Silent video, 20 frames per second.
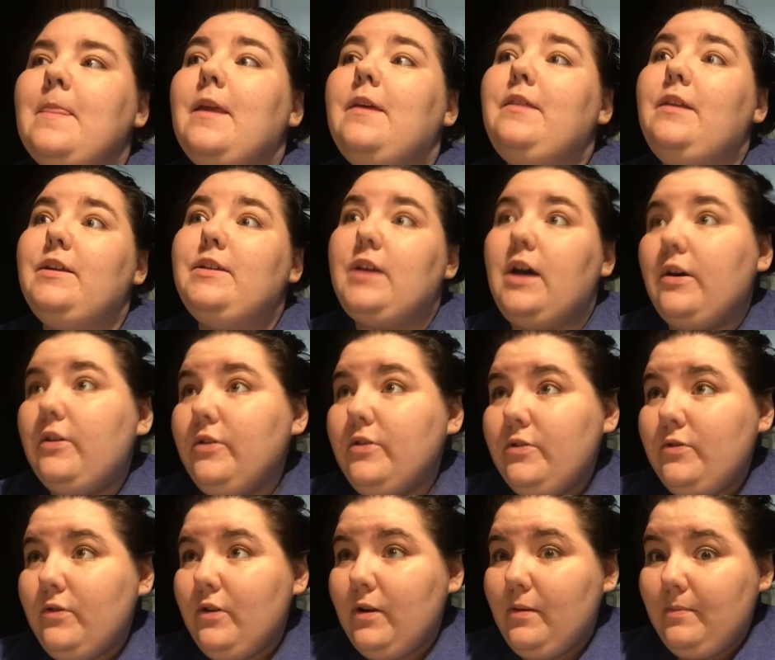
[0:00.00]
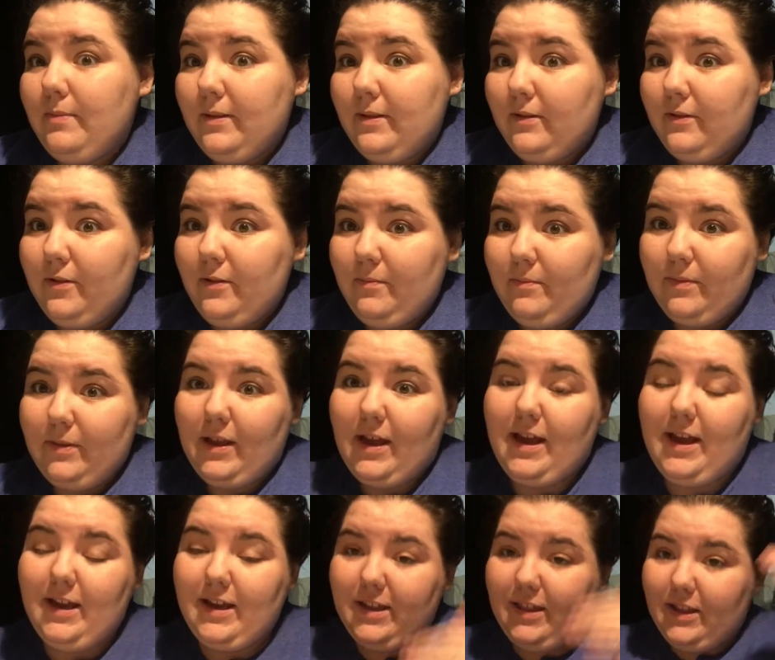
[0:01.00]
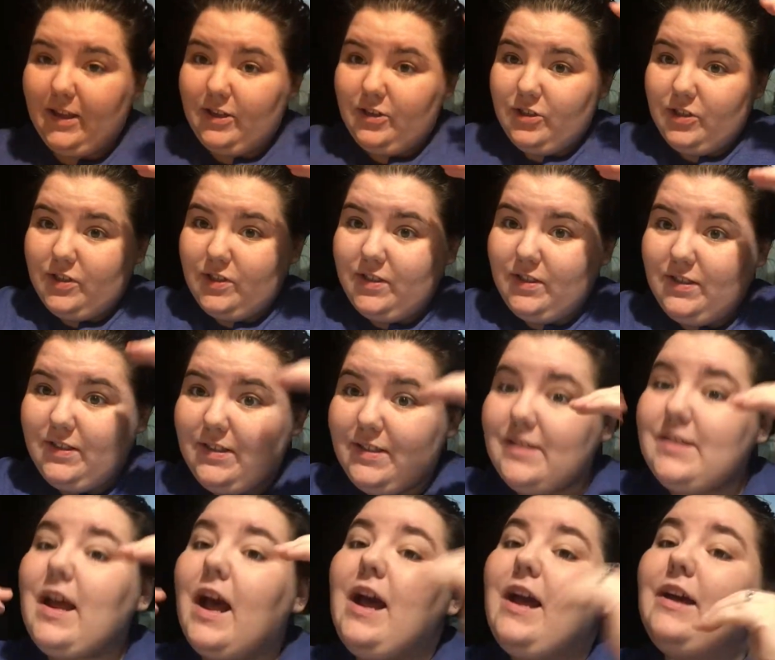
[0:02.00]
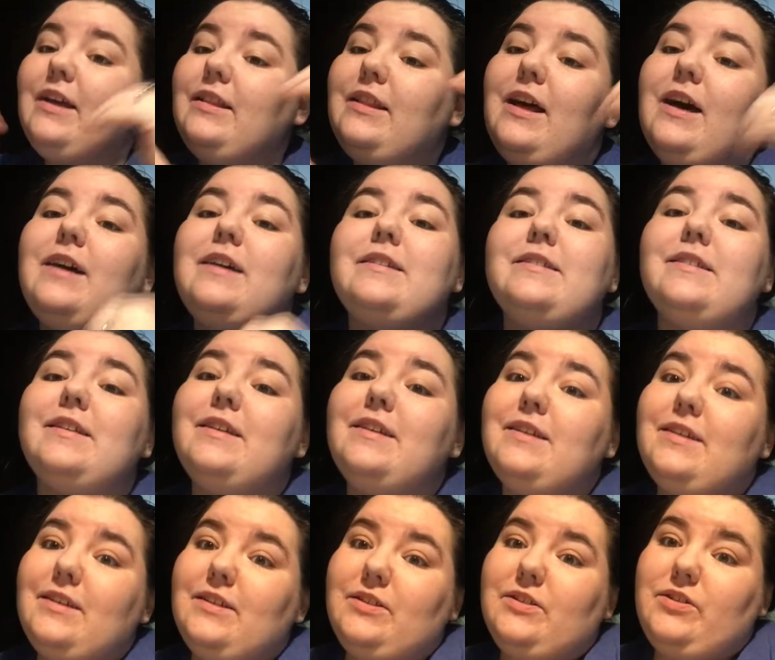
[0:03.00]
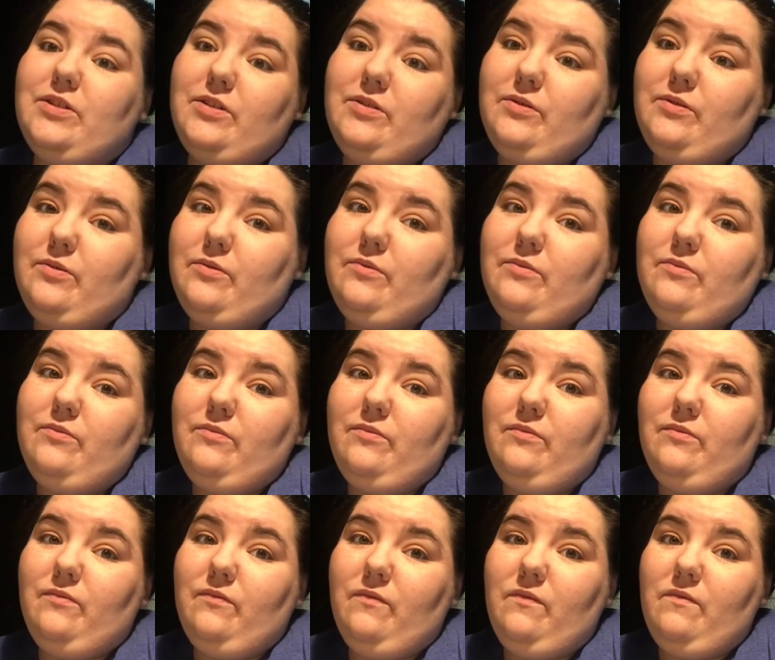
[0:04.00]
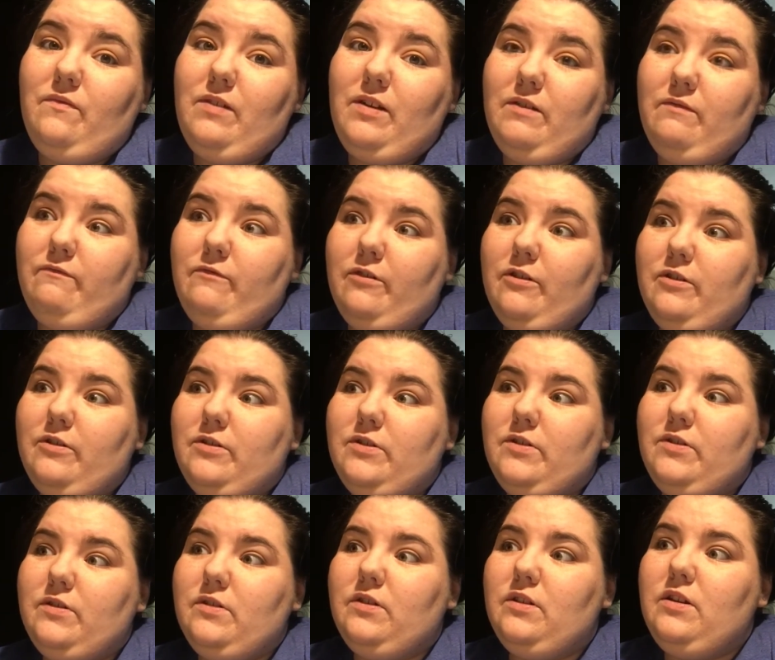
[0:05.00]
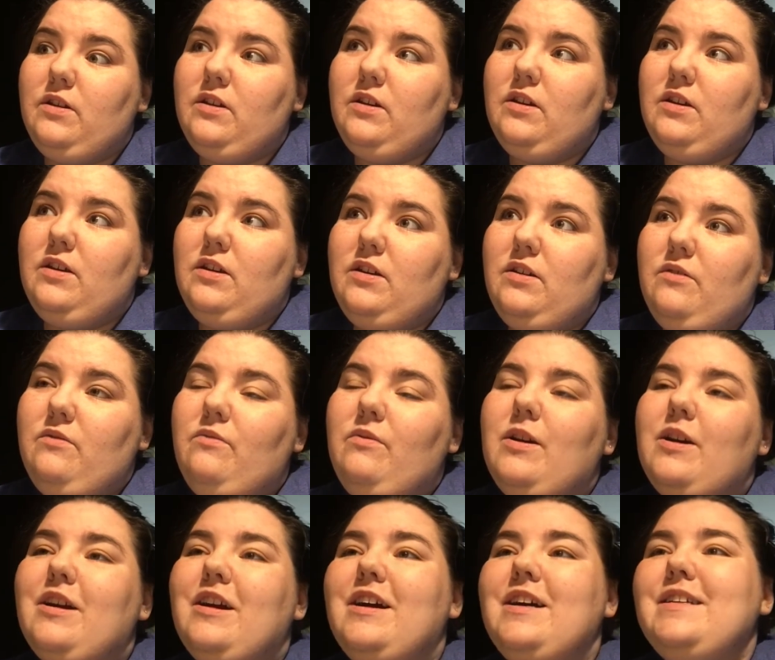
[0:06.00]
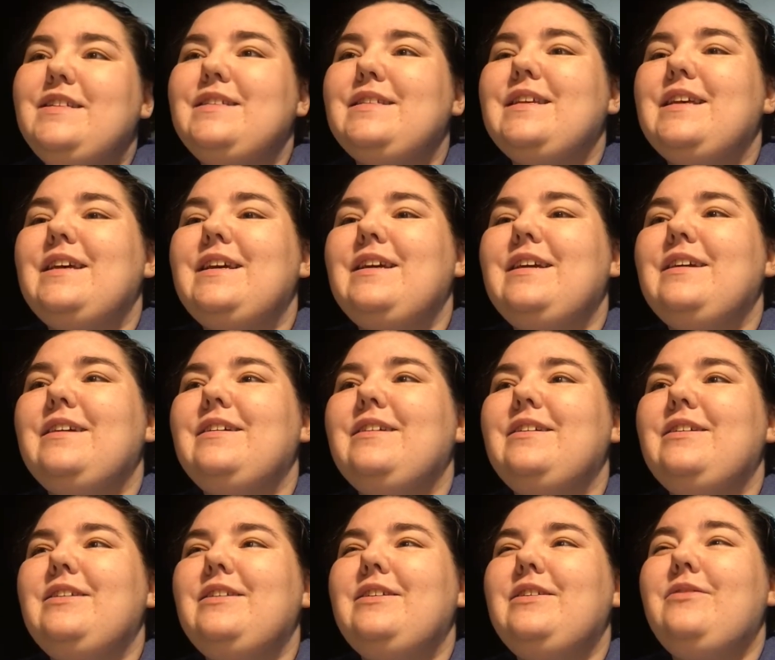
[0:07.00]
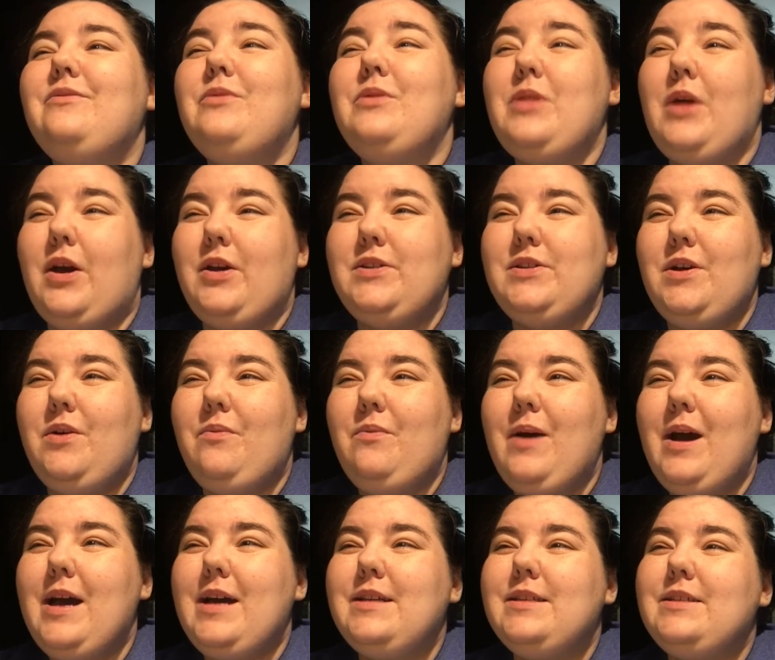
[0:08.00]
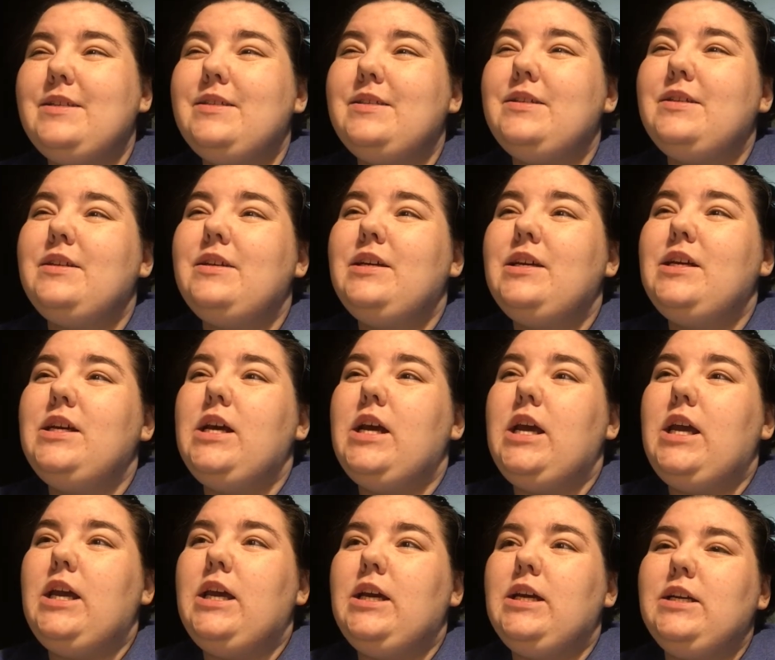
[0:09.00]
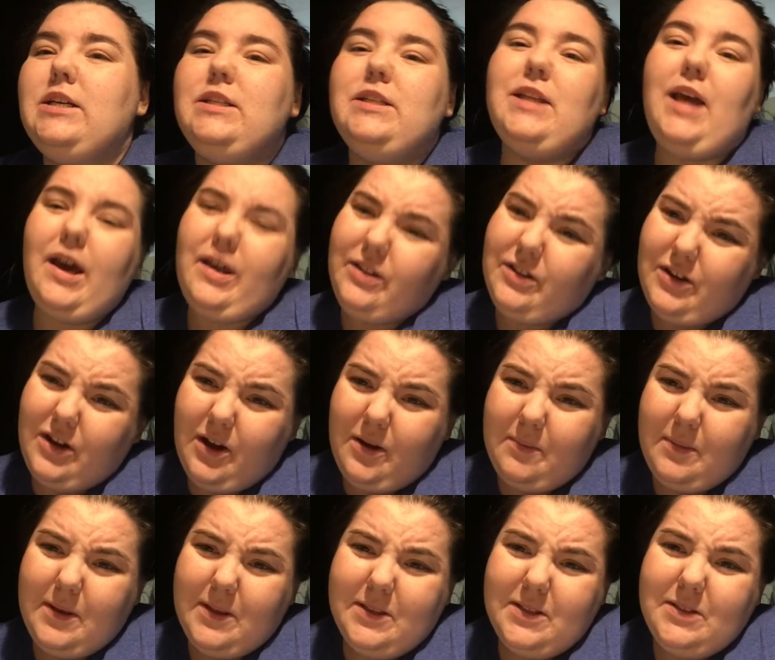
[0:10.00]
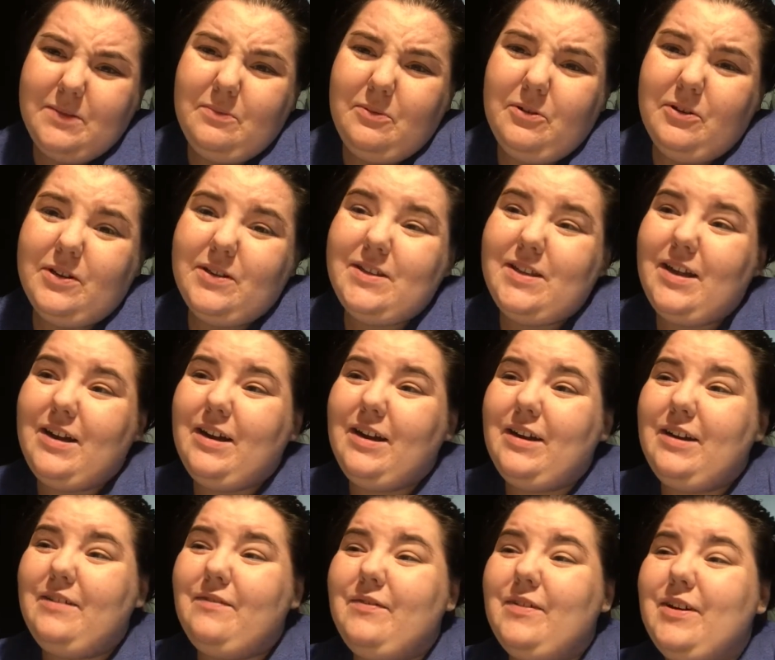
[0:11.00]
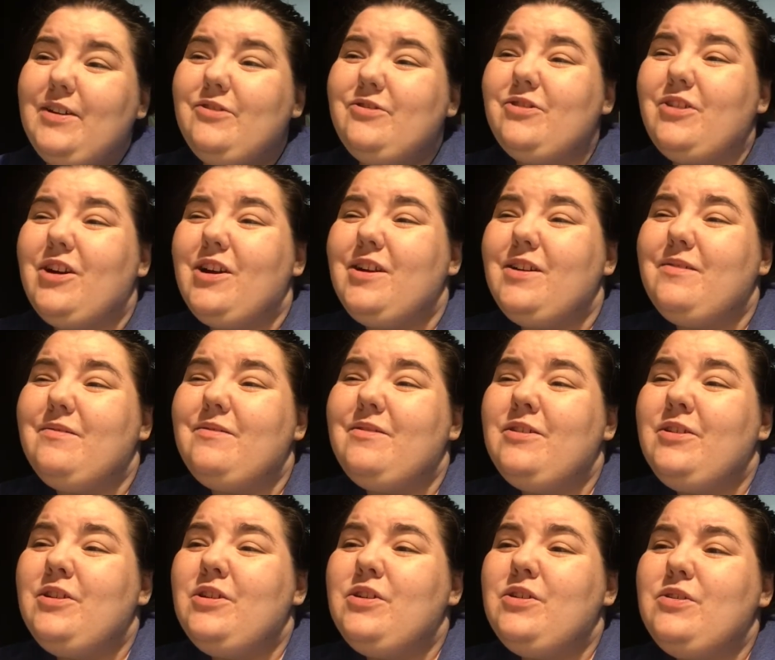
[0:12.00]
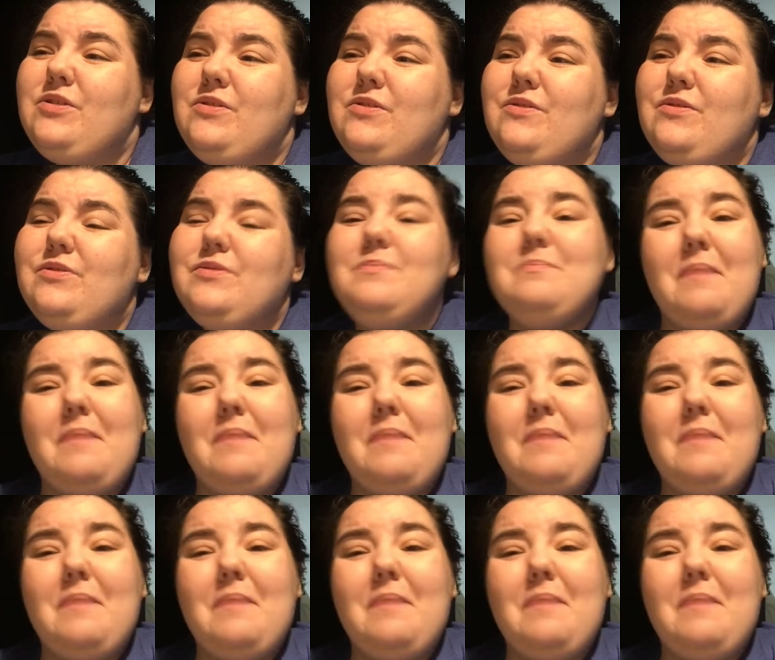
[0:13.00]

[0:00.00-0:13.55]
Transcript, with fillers: They tell the story point blank and they just stylize it into in verse, whereas like with Exit West and Ellen Hopkins books, they kind of like try and use